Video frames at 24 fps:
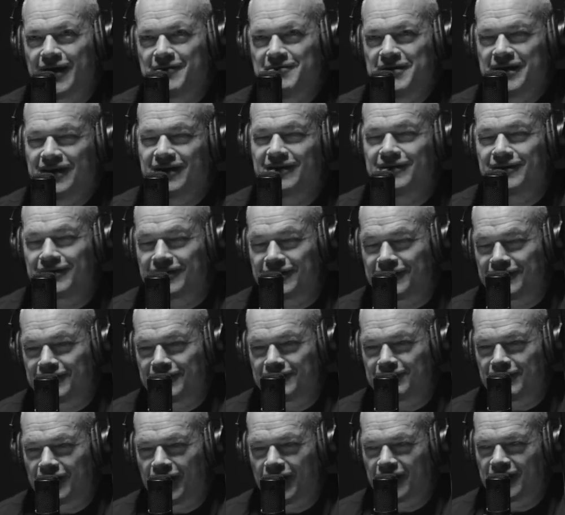I mean,
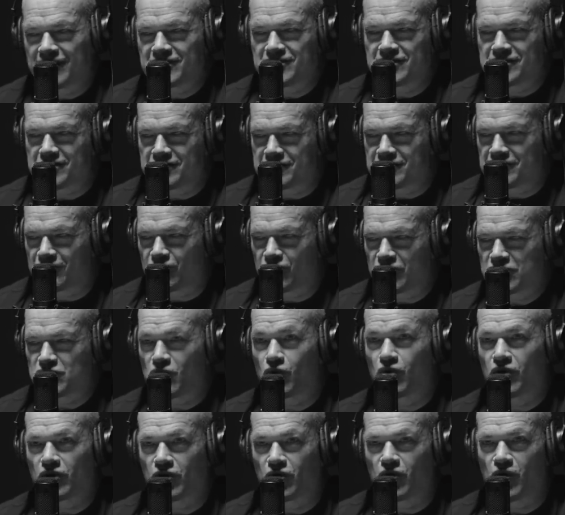I guess this is a
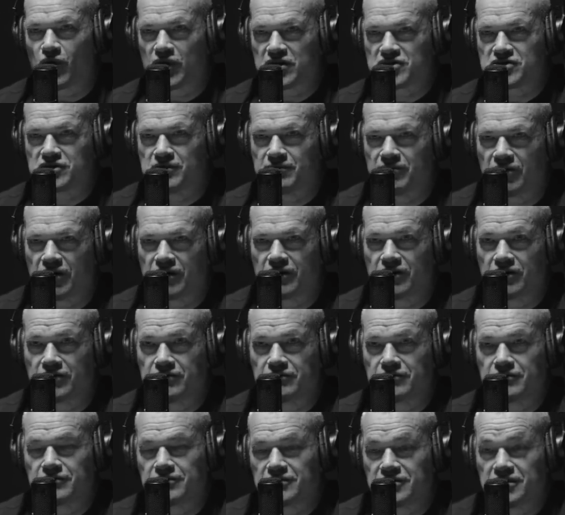rhetorical question, but
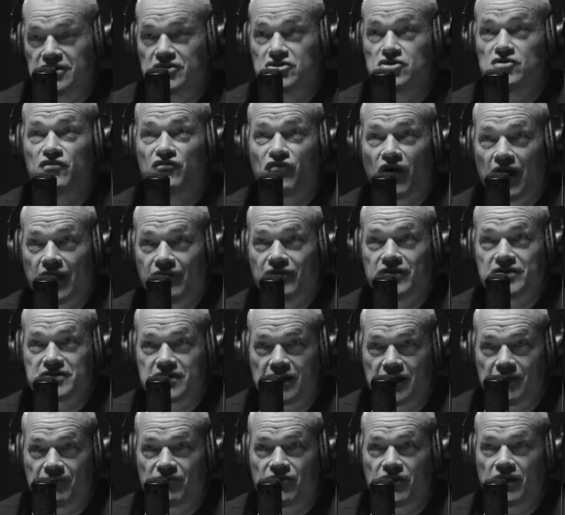did you find the
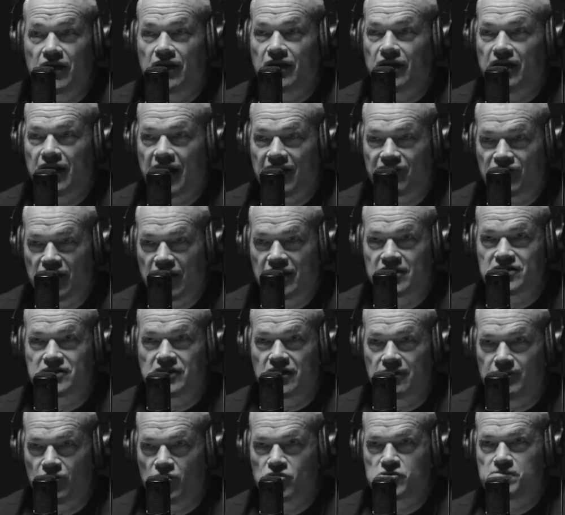same thing in
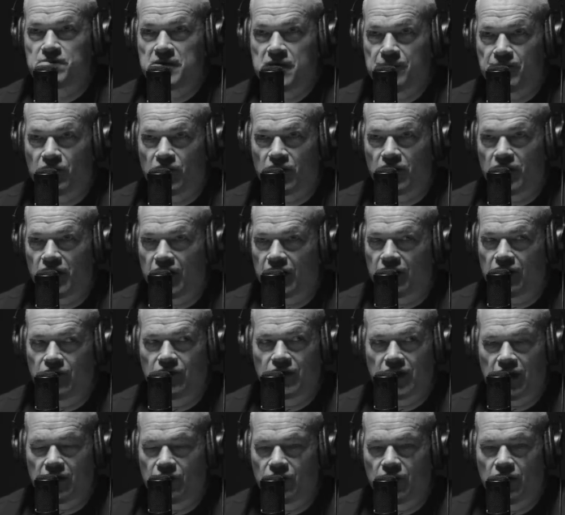Afghanistan? Most people are like,
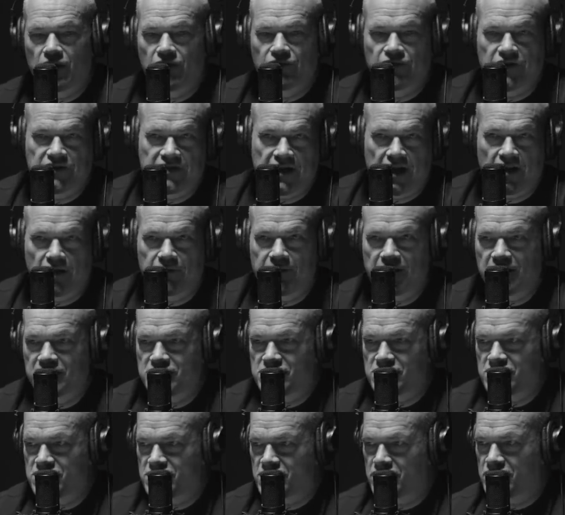okay, well, the
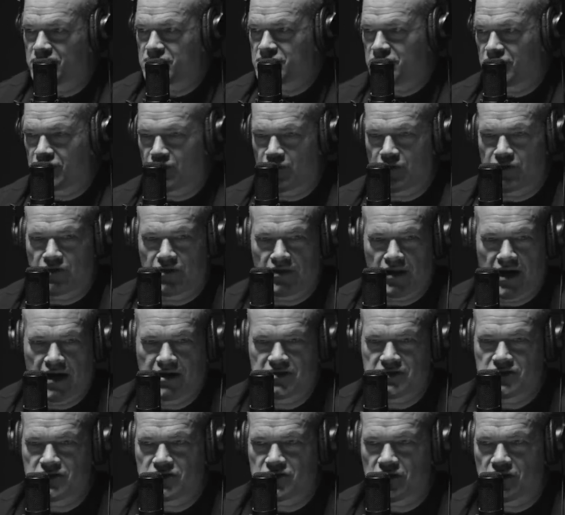Taliban's in charge or the Northern
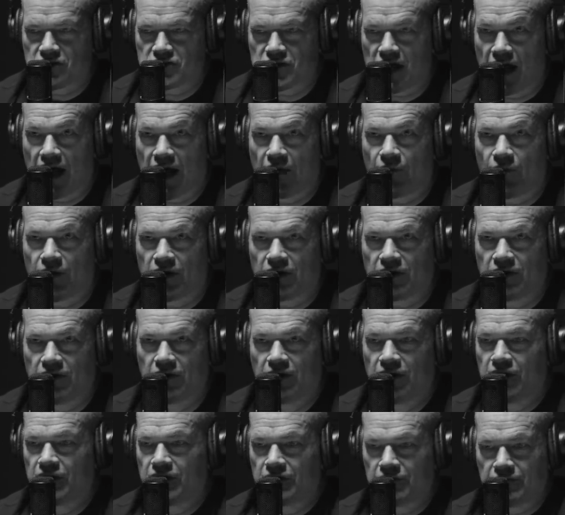Alliance in charge. I want
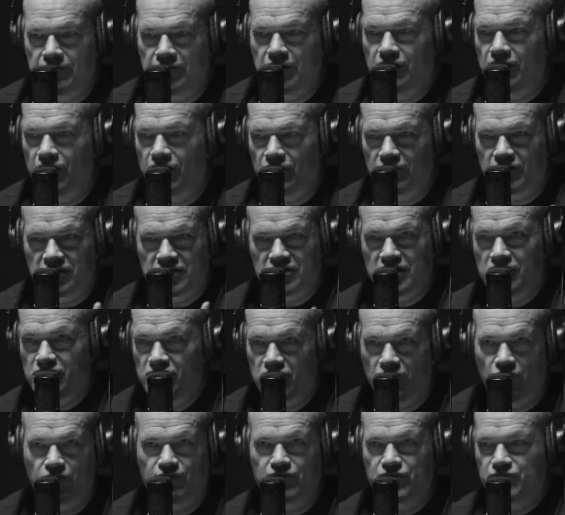to, you know, continue
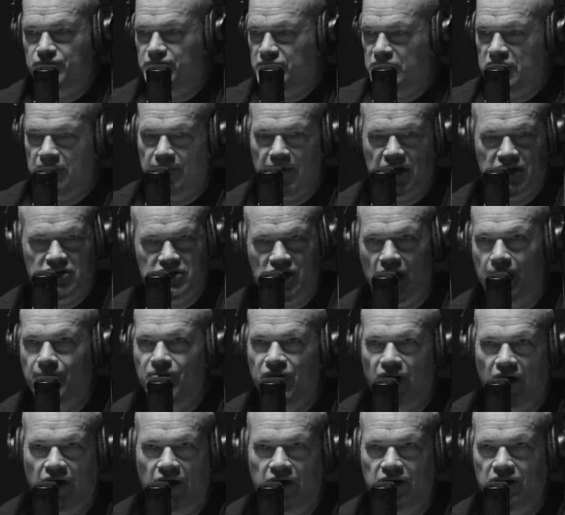to get my job
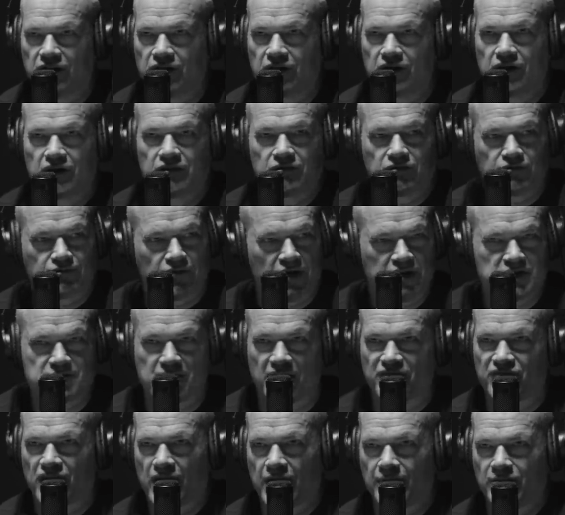done and raise my
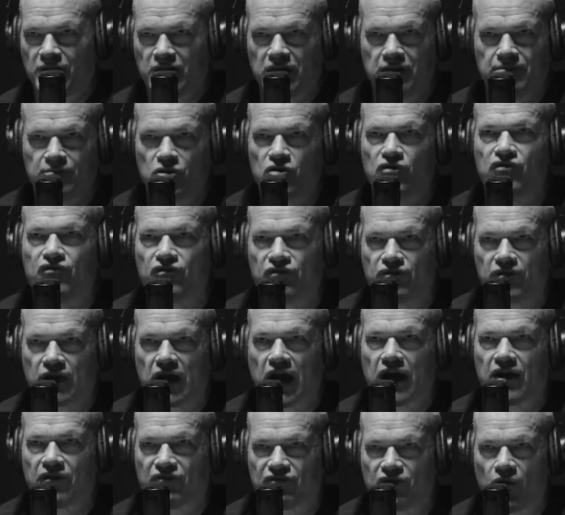family and move
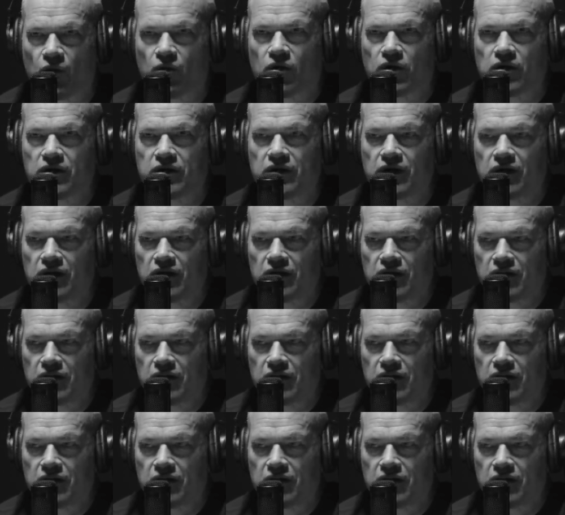kind of forward